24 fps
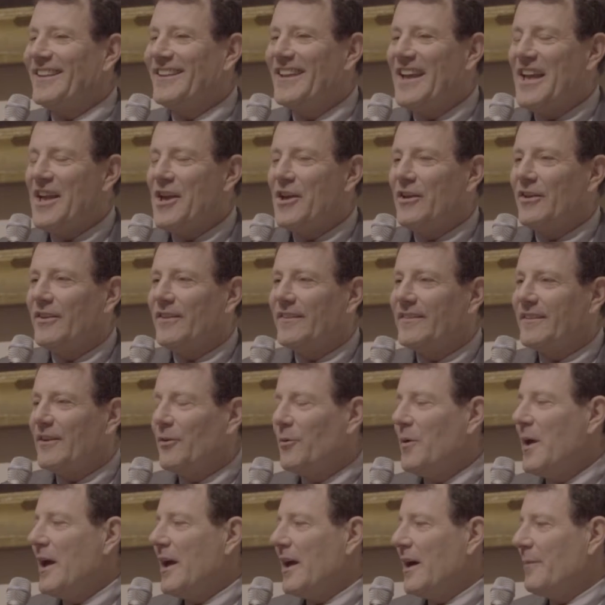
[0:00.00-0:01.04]
and
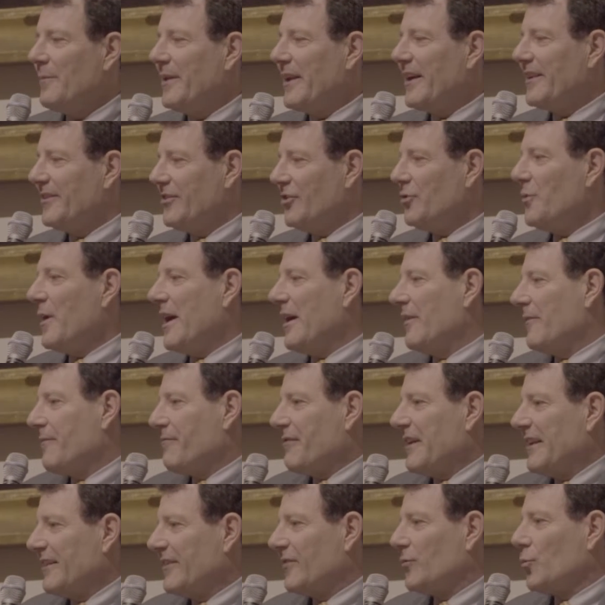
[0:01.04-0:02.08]
so, I mean, I do have
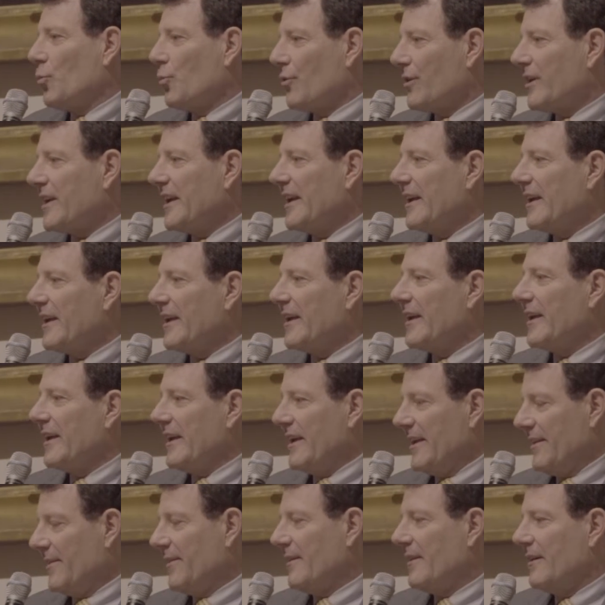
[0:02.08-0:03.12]
friends working
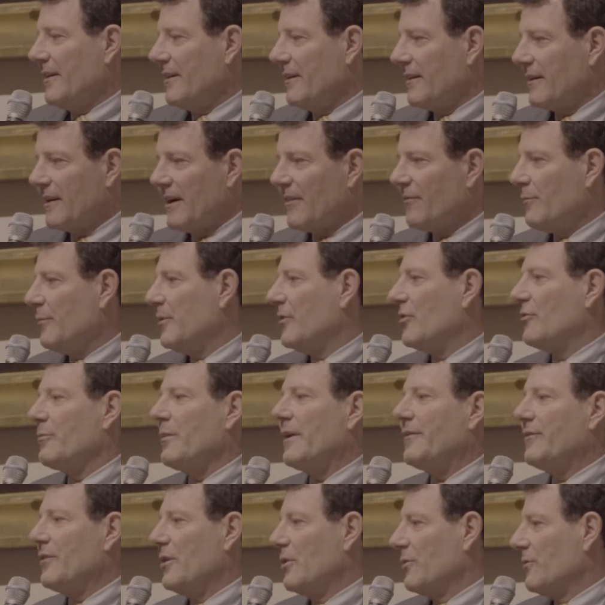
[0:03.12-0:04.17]
in the government who
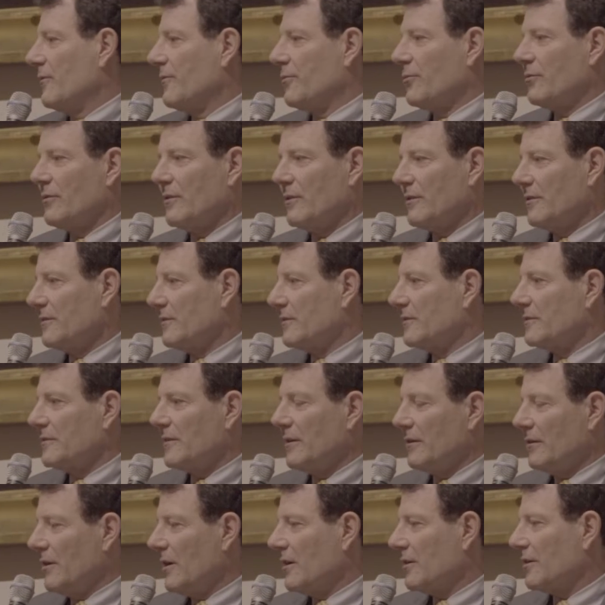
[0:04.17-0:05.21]
I've known for
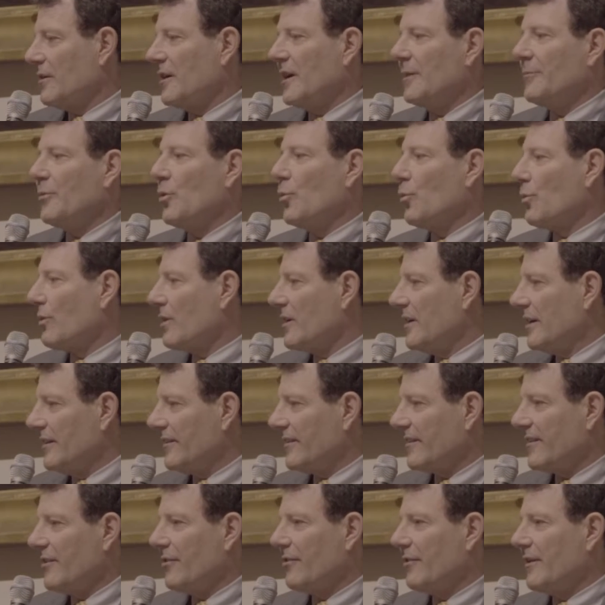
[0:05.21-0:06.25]
a long time who are working on
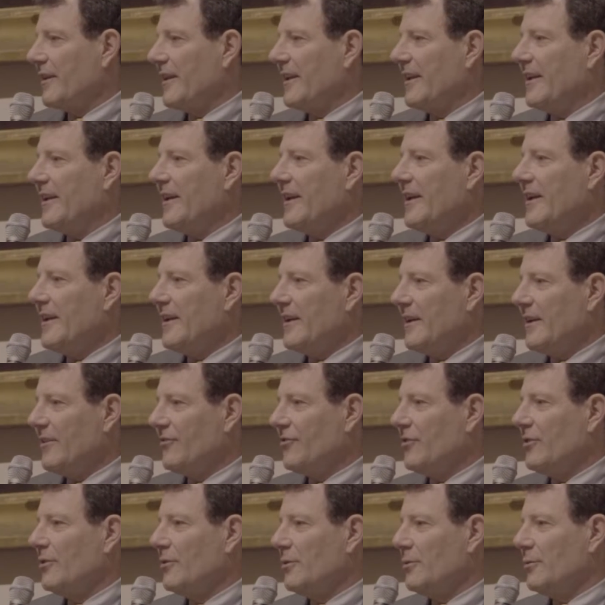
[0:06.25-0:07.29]
security
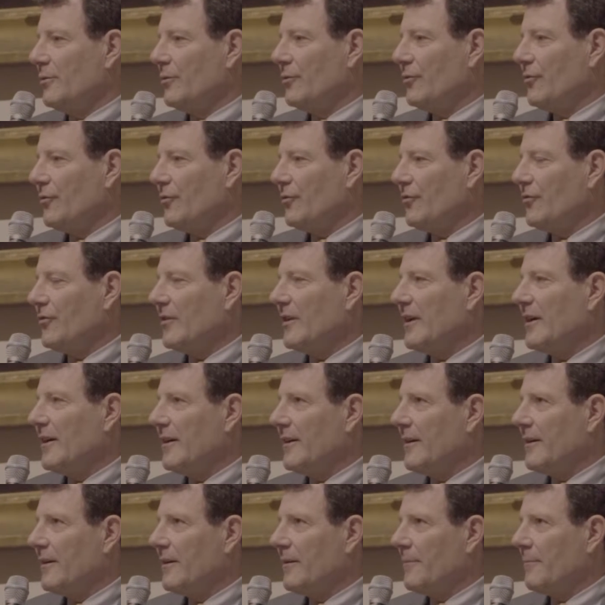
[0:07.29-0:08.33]
issues,
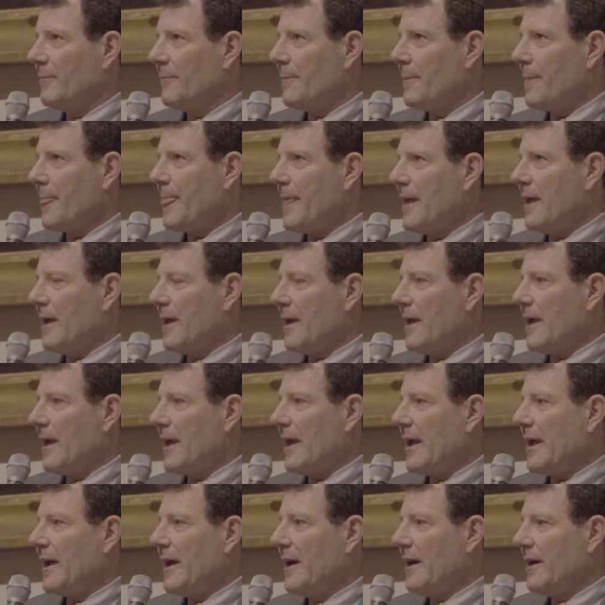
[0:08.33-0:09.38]
um,
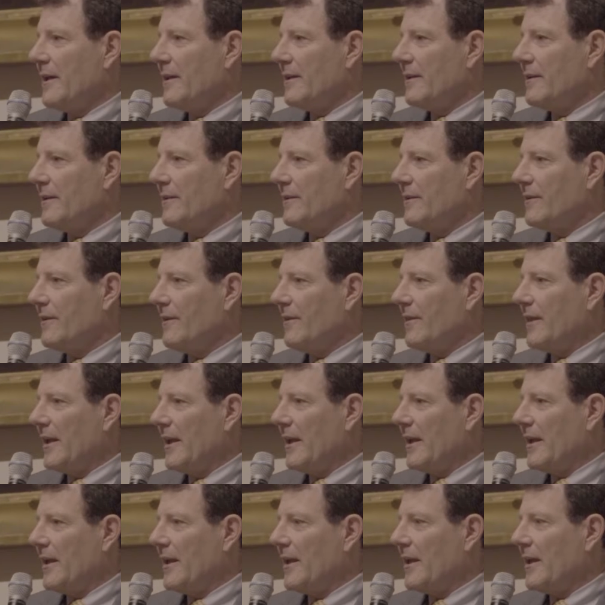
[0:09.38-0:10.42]
and
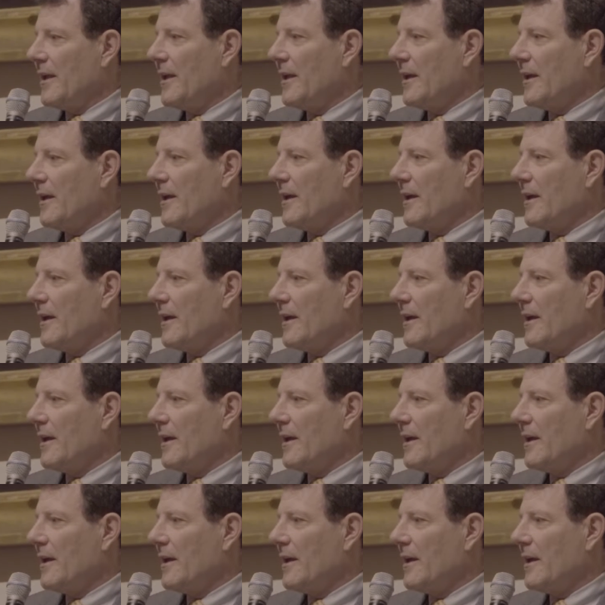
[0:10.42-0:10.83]
they